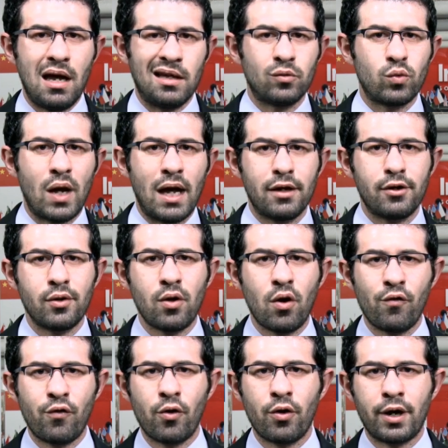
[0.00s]
and while
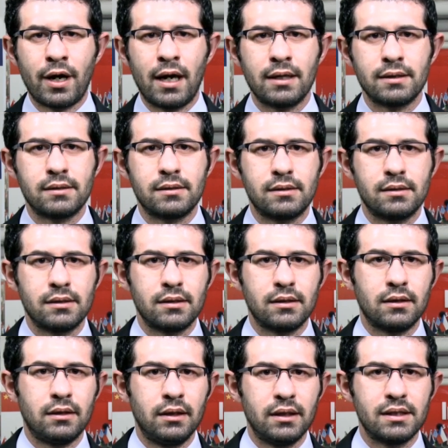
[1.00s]
no forecast
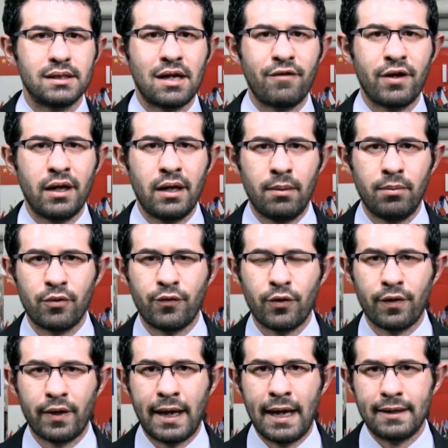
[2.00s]
is available
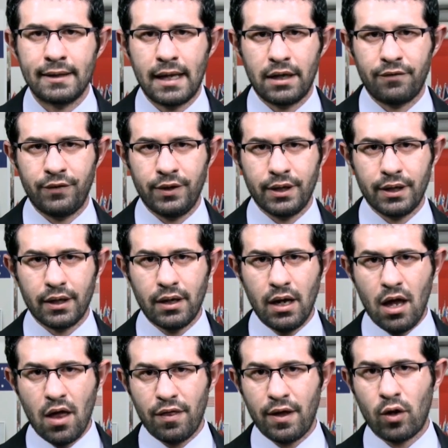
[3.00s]
for the headline
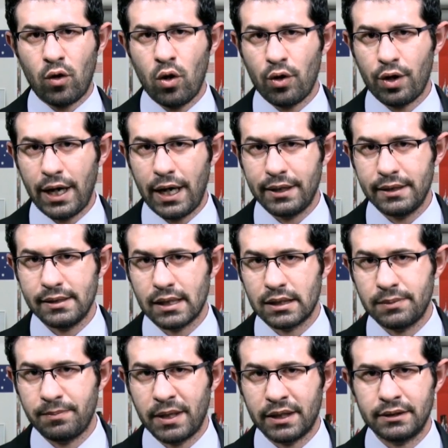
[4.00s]
figure, the core rate is
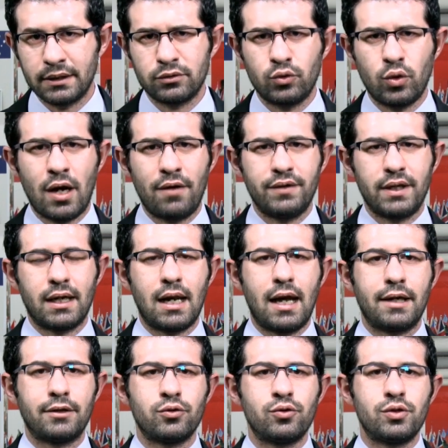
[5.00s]
expected to have
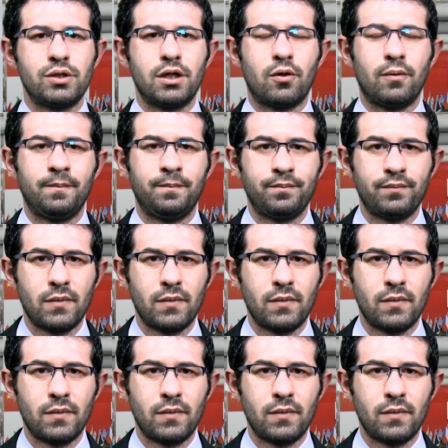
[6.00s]
declined to 0.